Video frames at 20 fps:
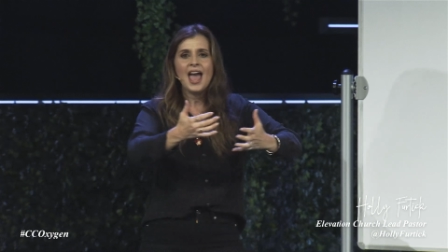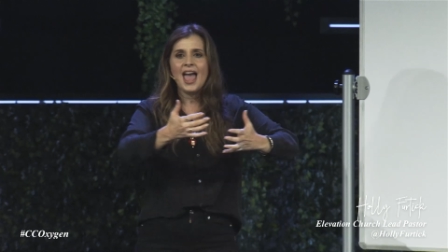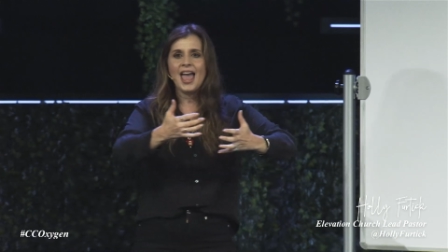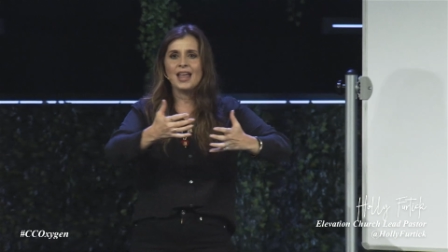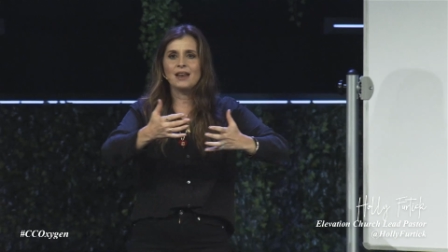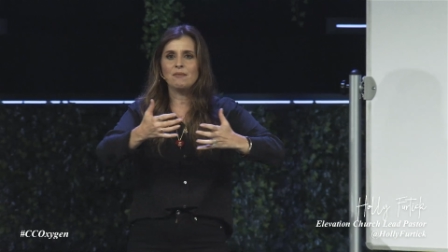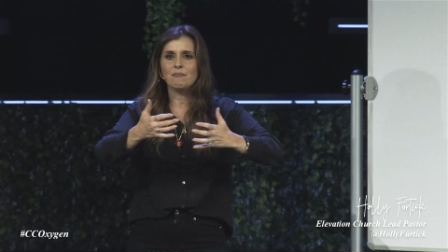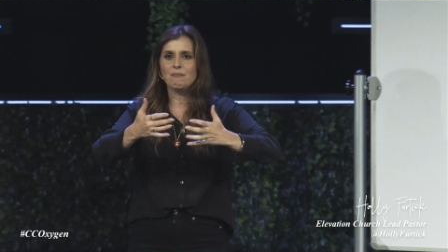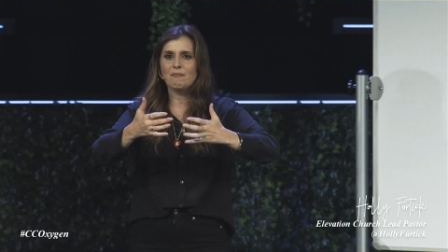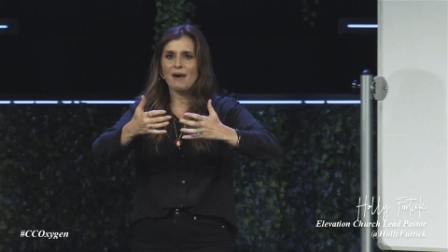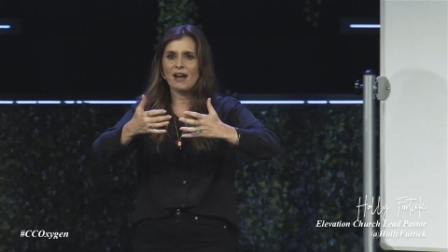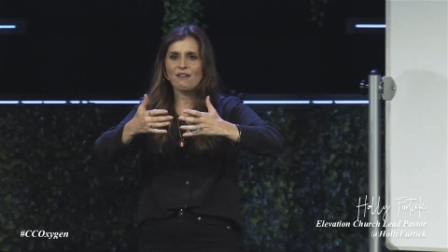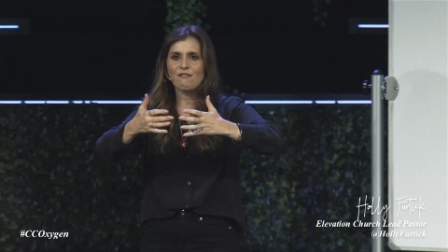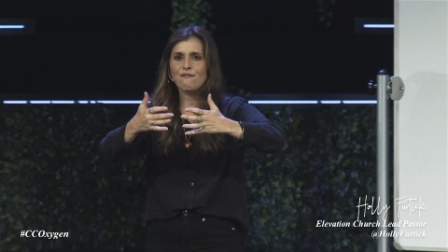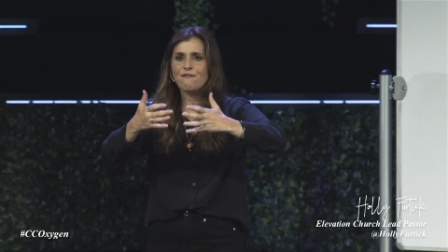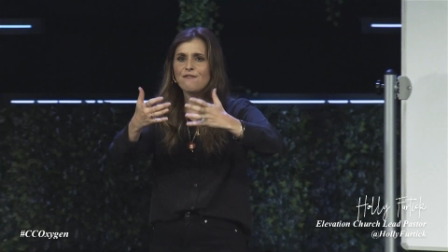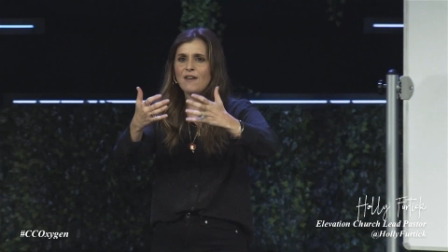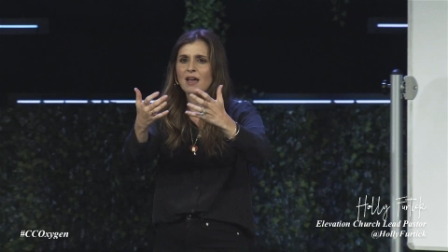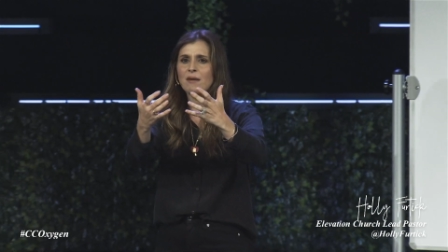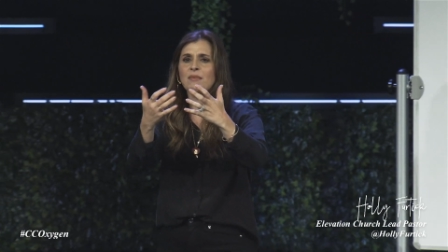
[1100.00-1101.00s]
and my
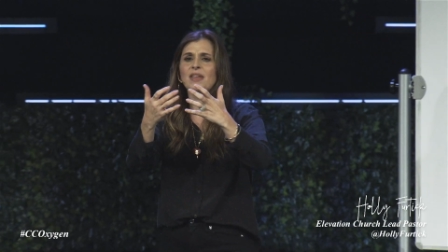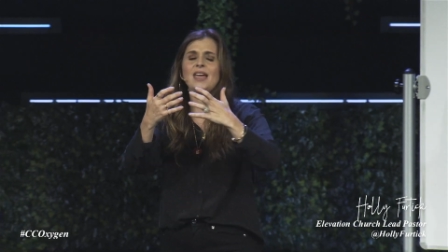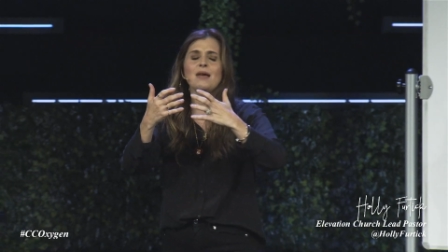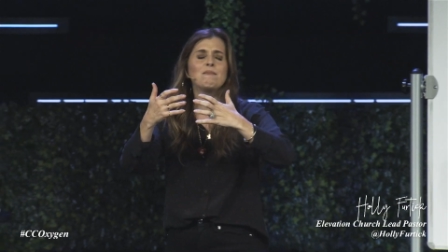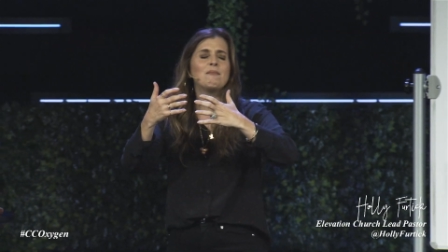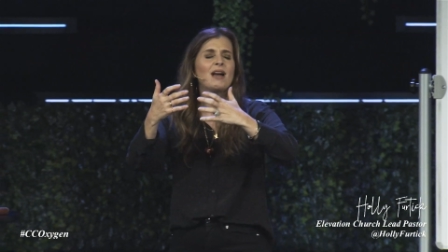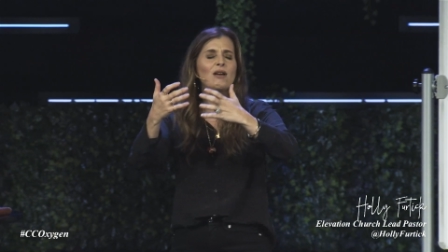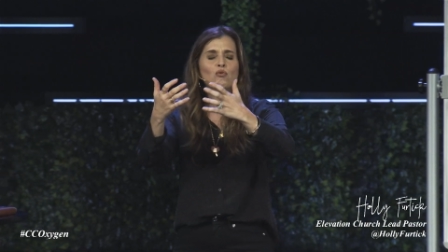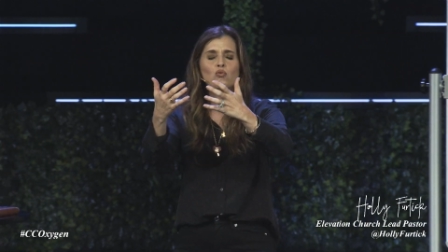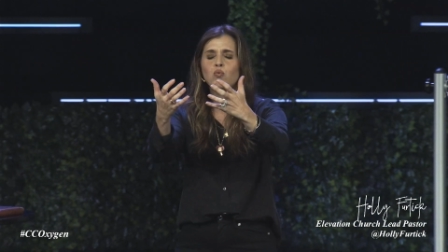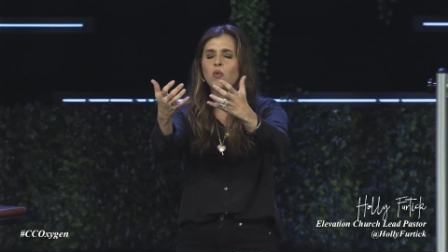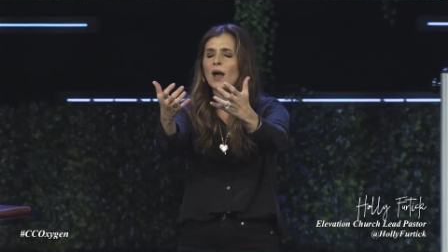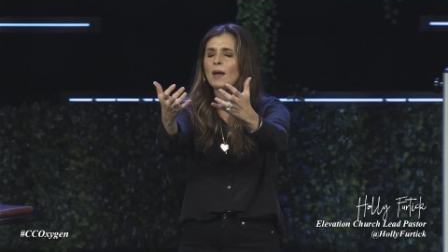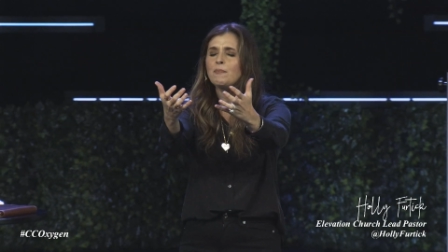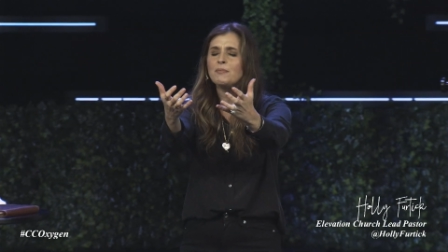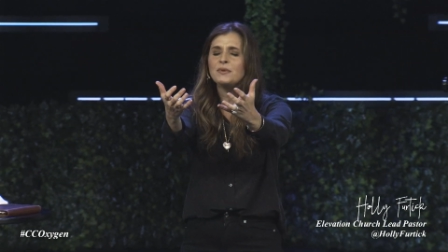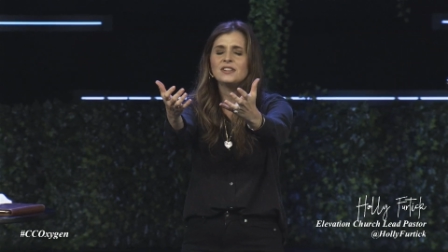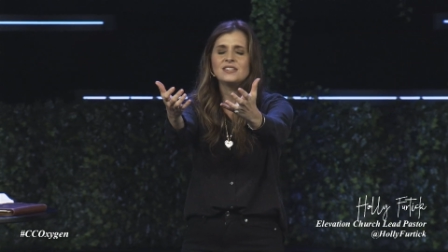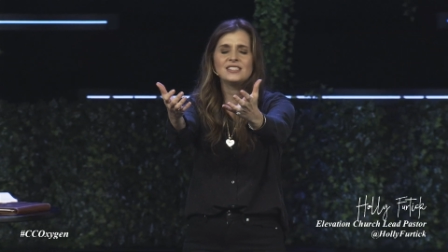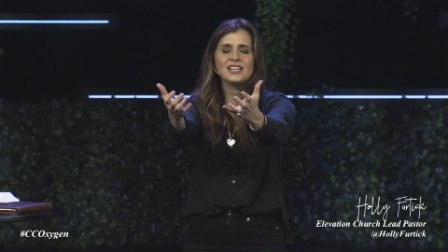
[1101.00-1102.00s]
family and my
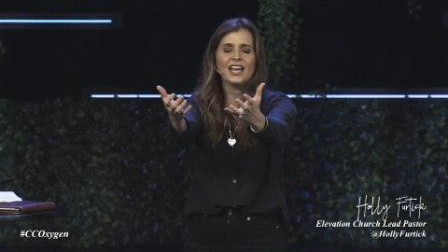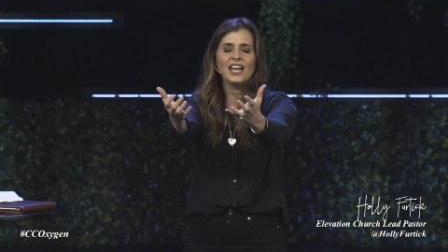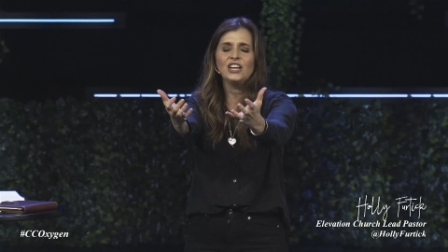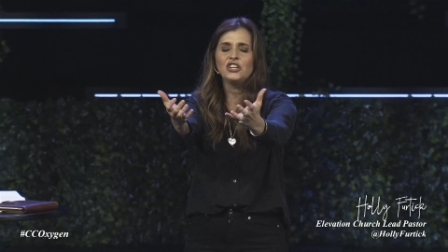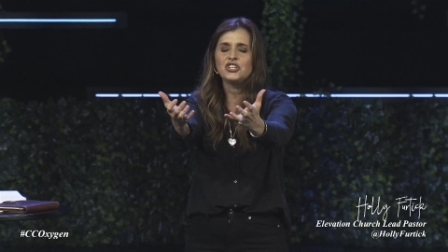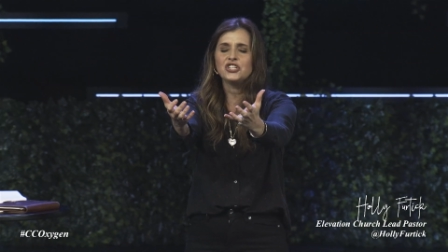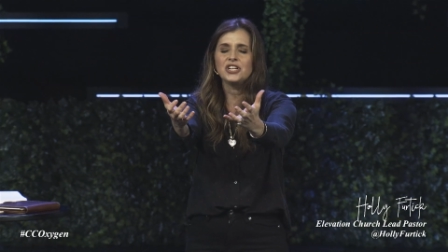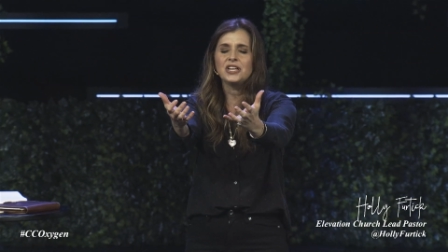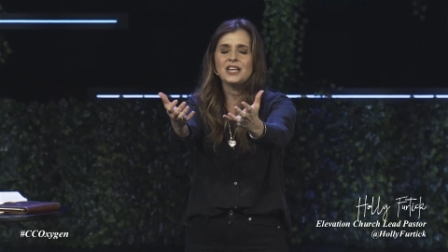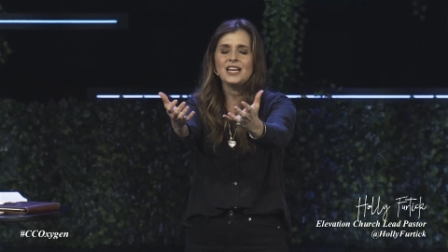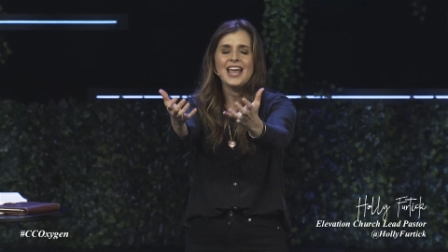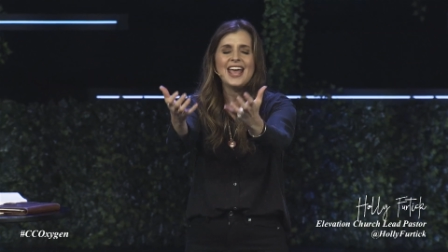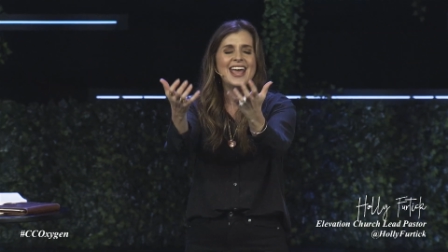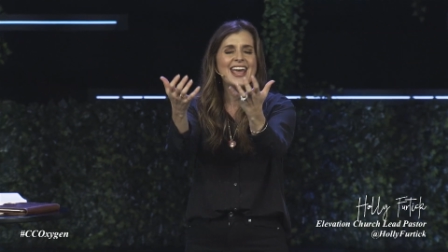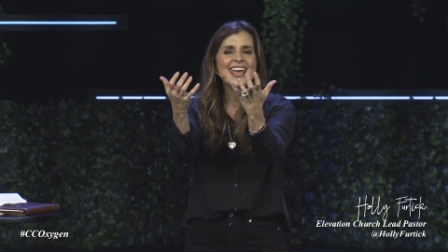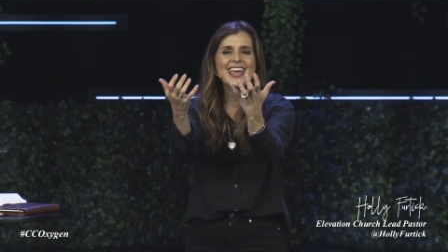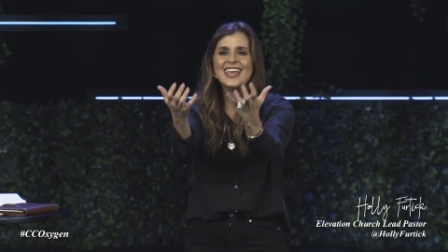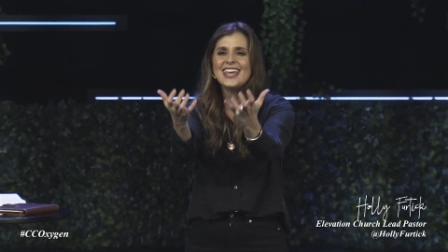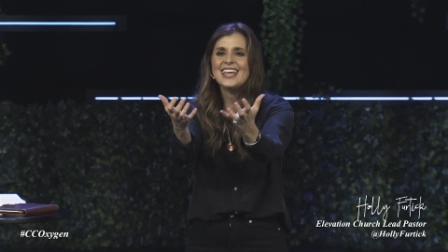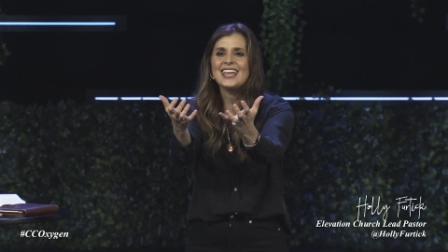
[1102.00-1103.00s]
reputation
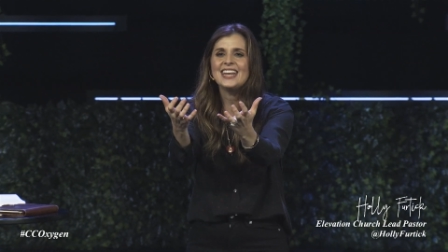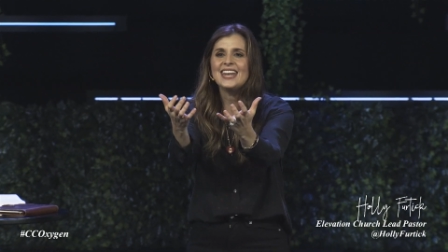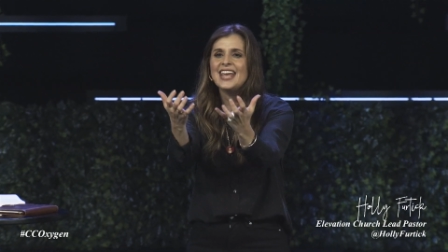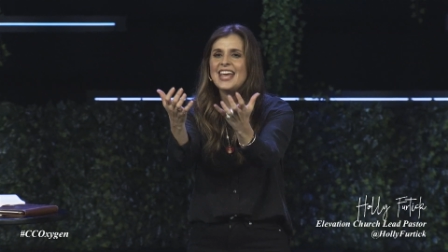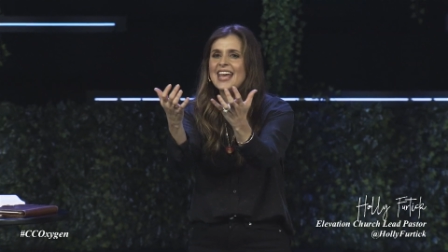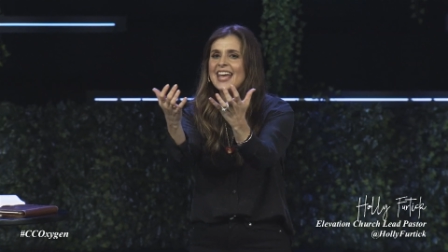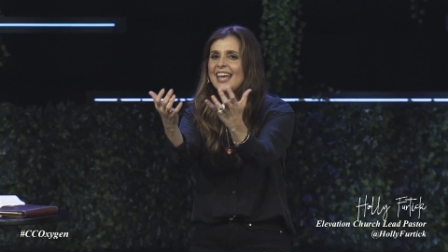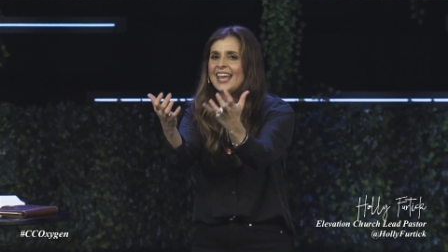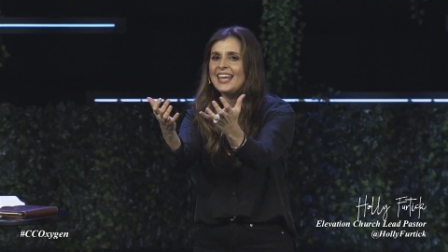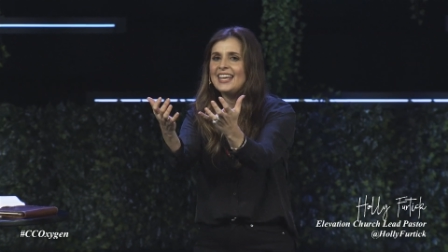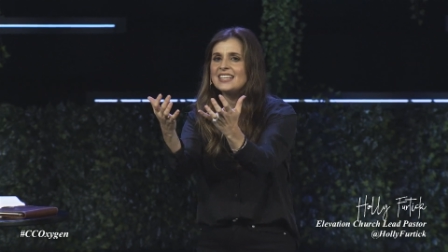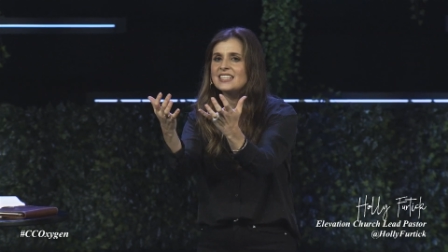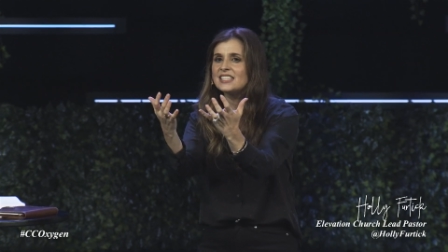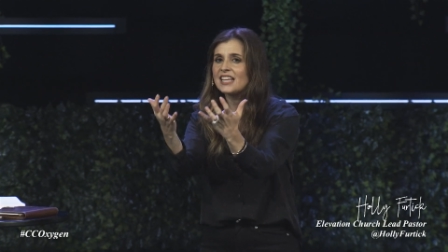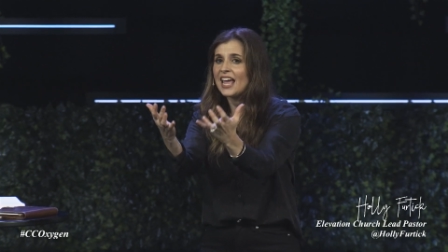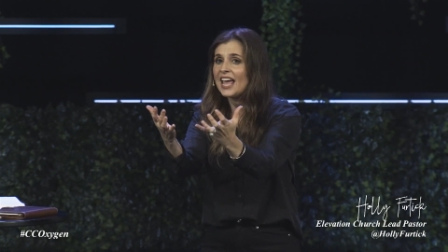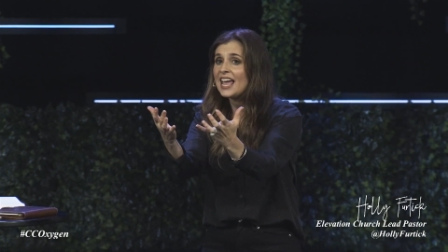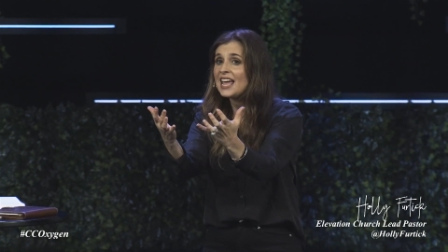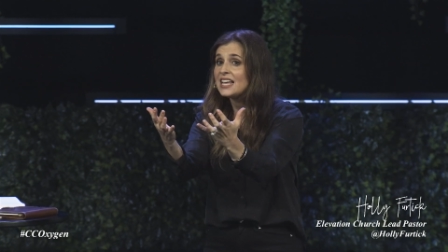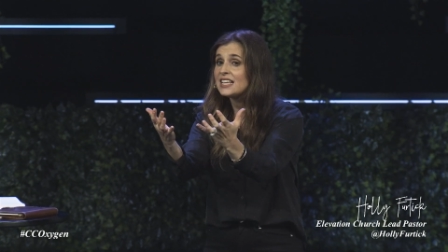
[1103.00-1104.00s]
in his
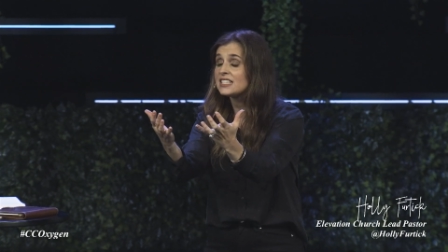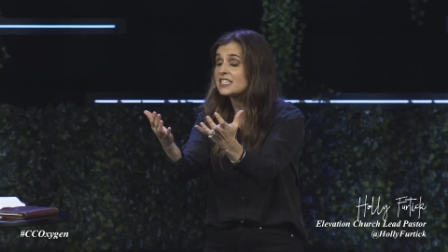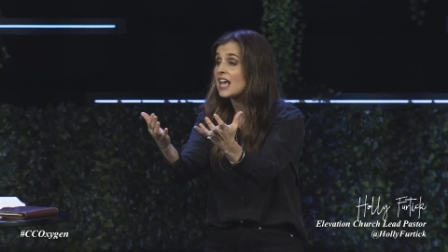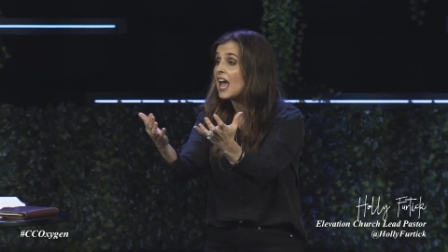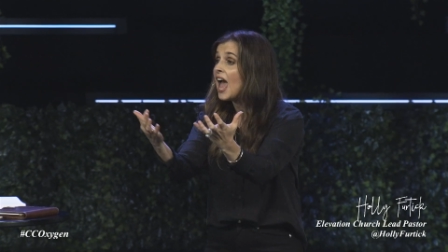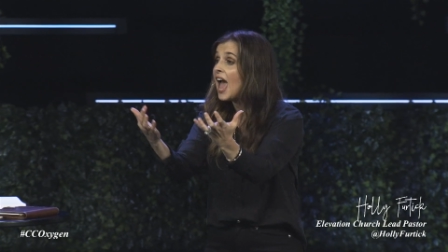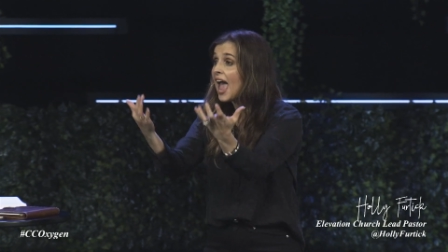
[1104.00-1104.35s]
hands.